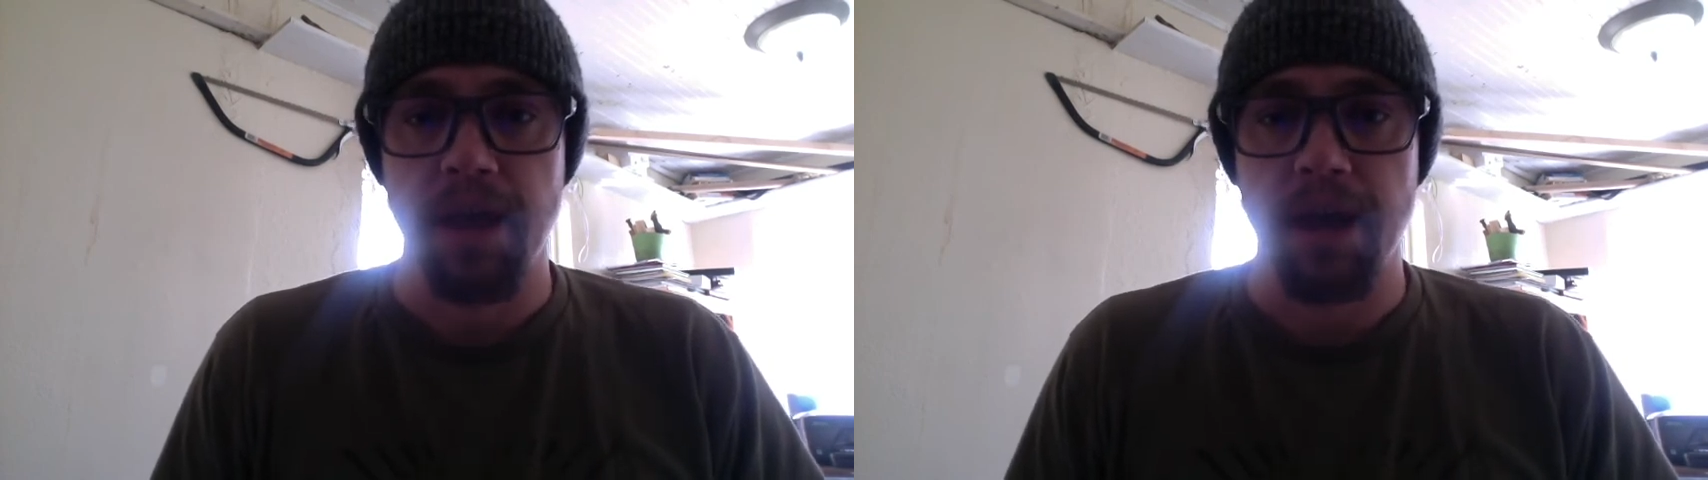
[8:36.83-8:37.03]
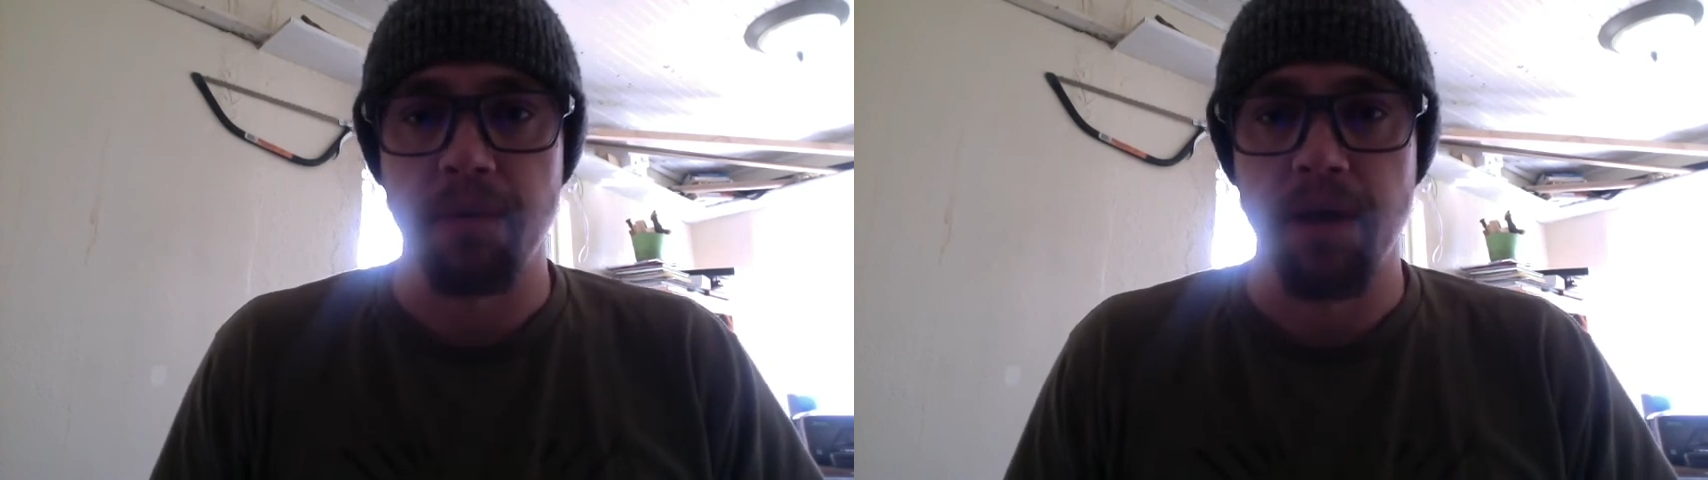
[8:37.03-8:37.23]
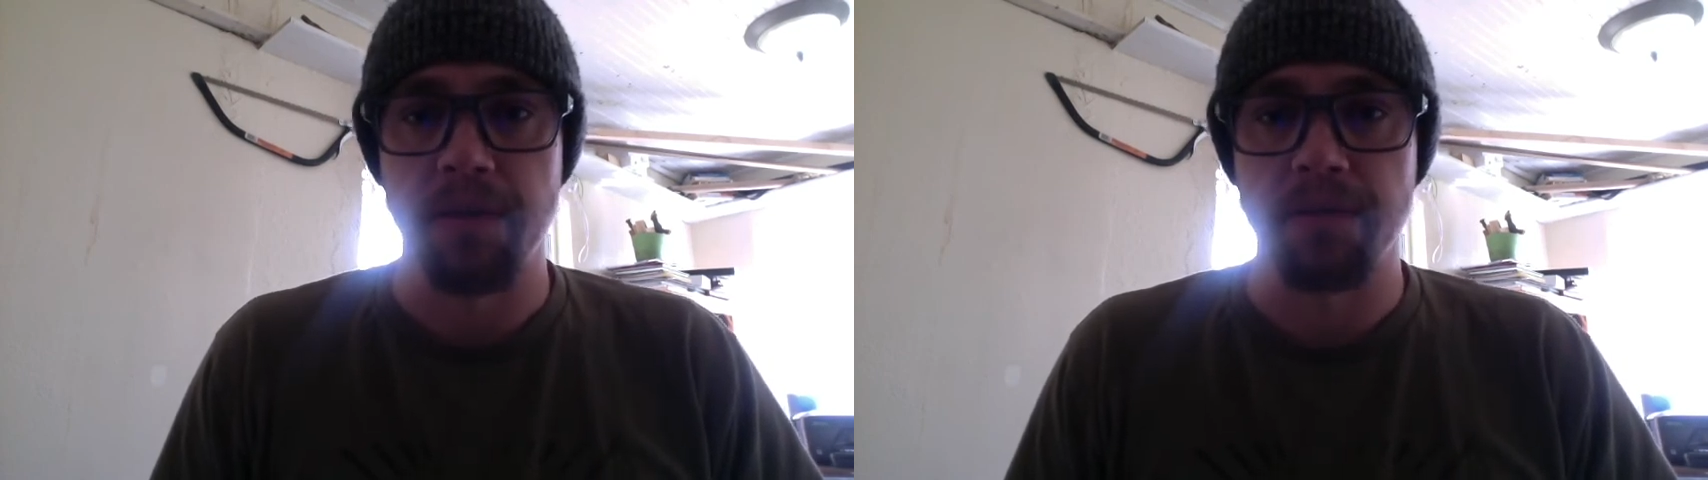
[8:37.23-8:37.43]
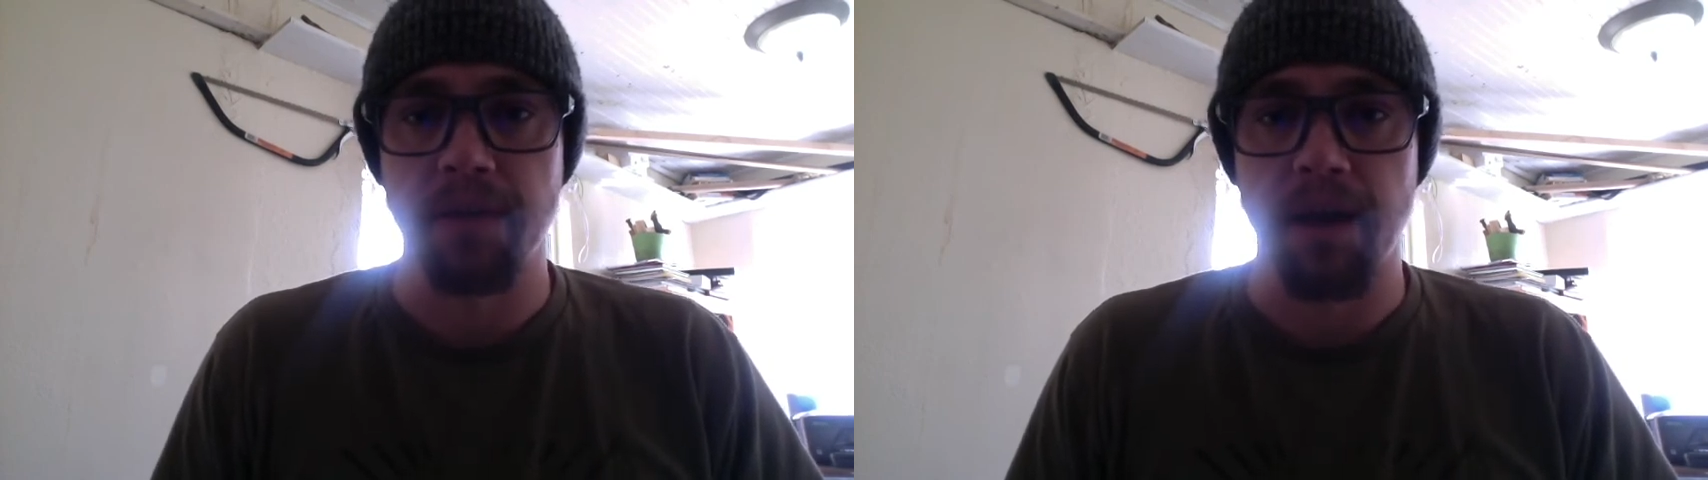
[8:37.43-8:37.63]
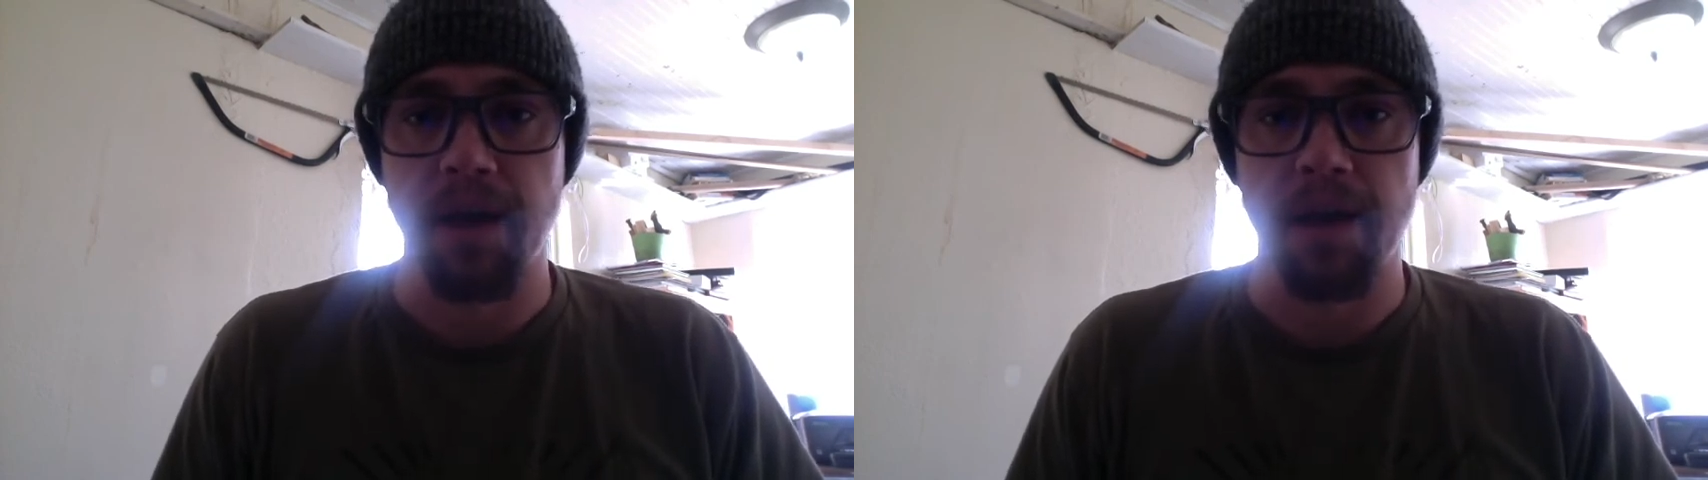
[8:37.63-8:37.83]
Anyways,
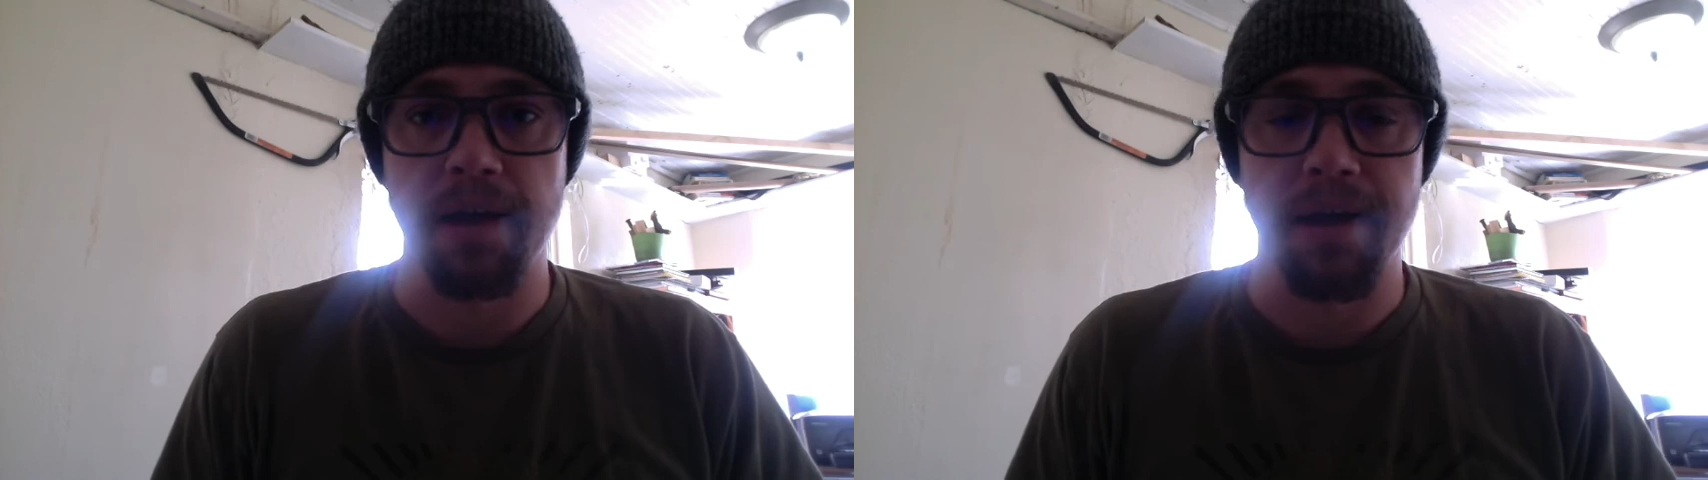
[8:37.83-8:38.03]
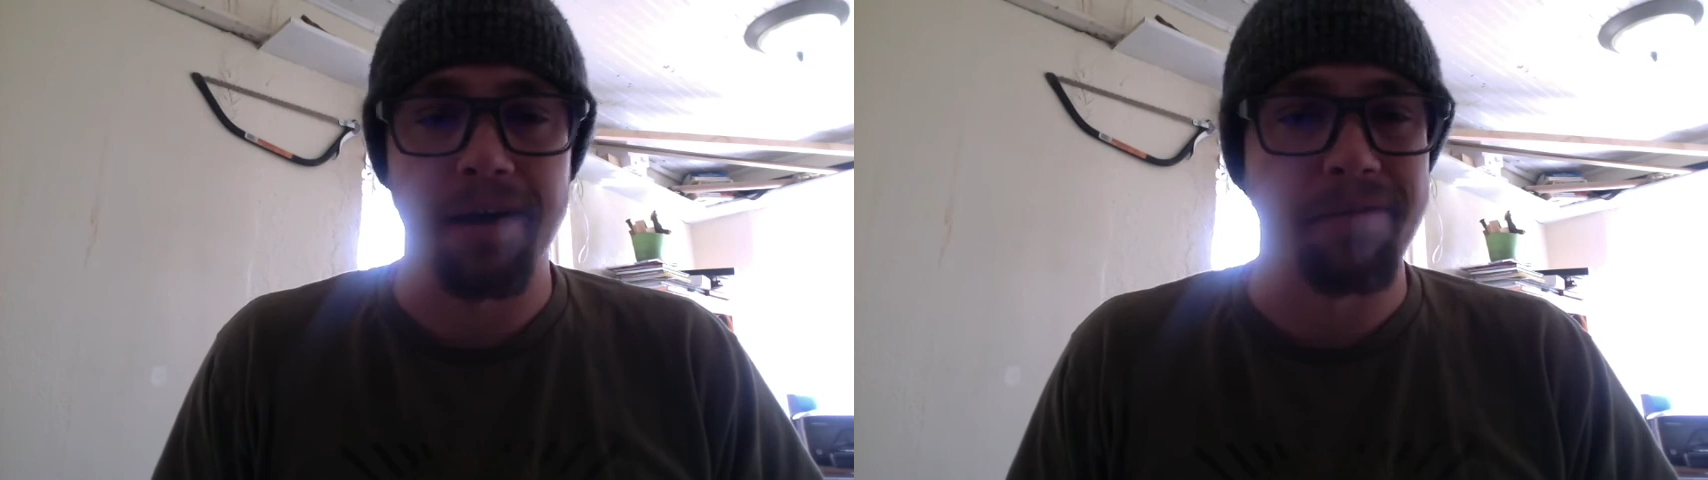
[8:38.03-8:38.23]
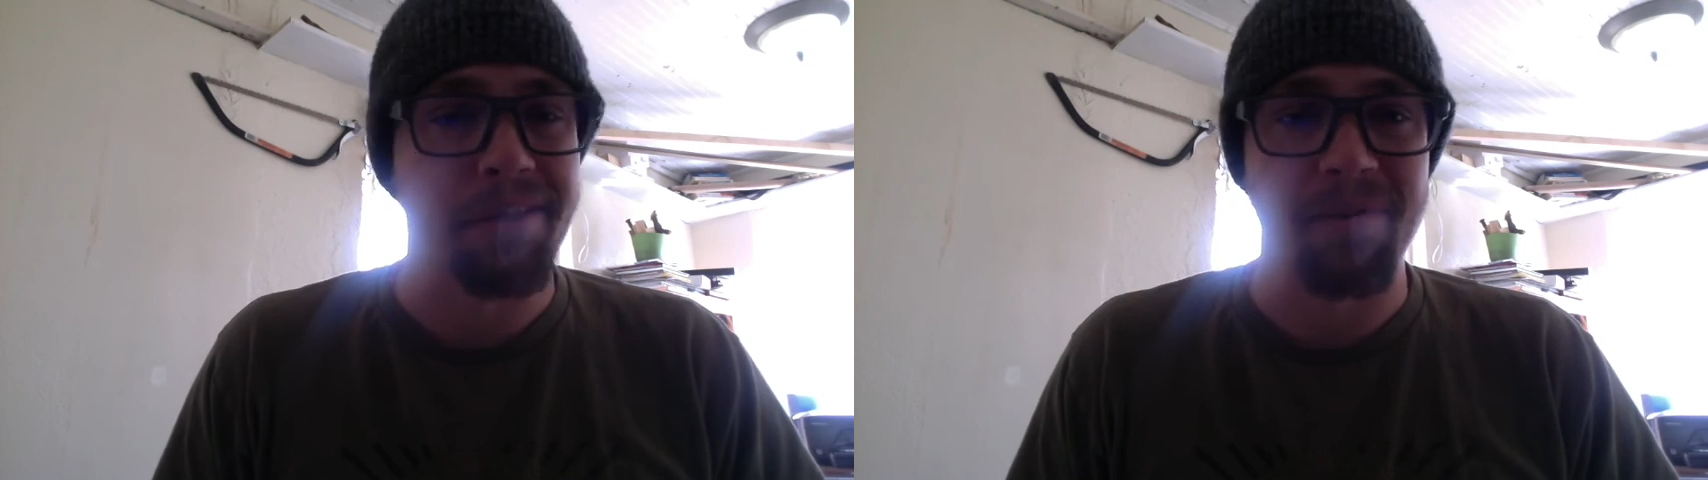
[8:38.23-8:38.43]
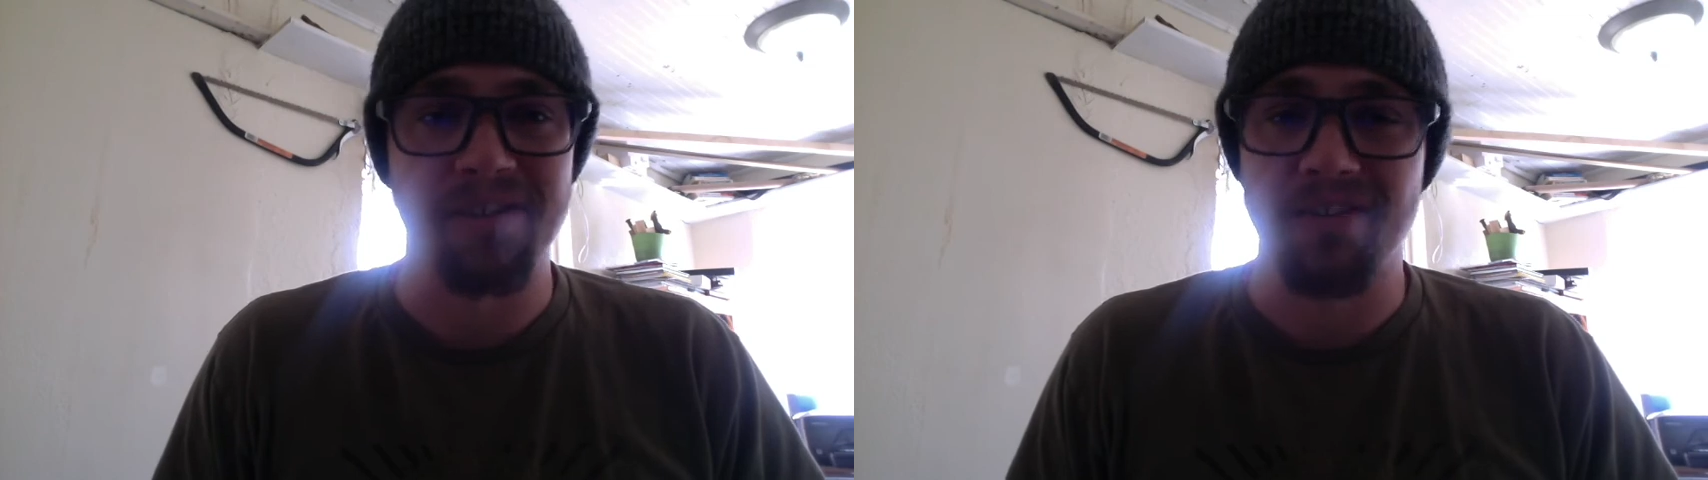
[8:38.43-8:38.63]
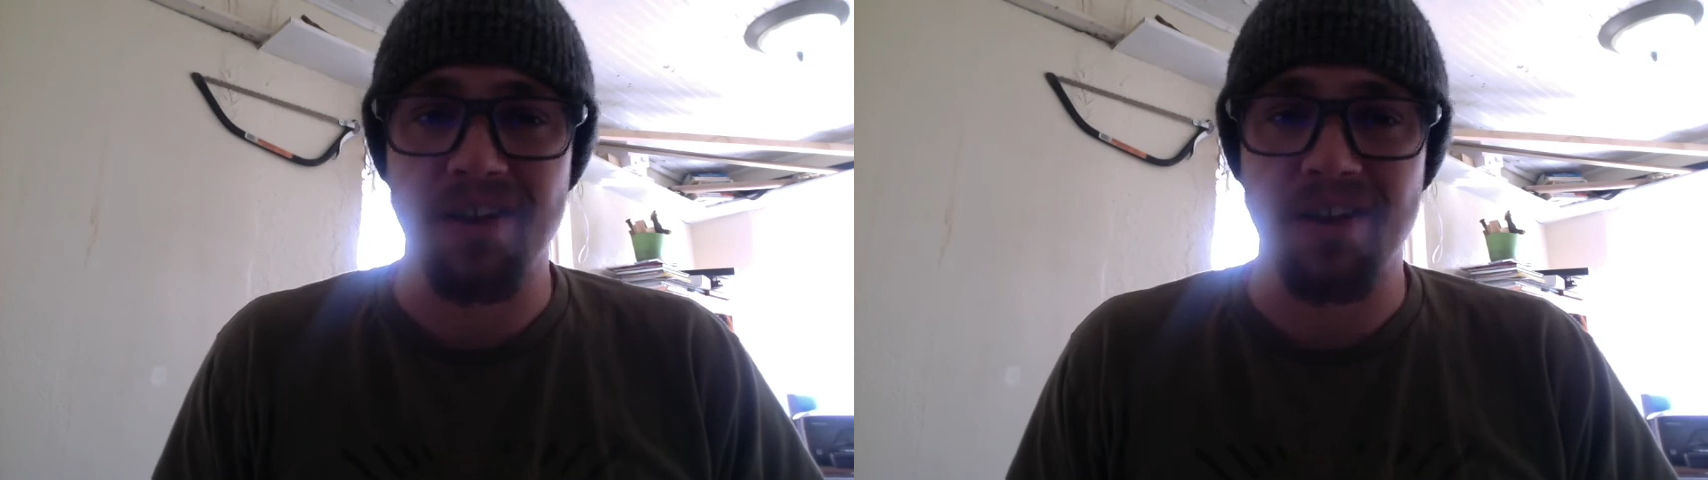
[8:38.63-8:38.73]
I really miss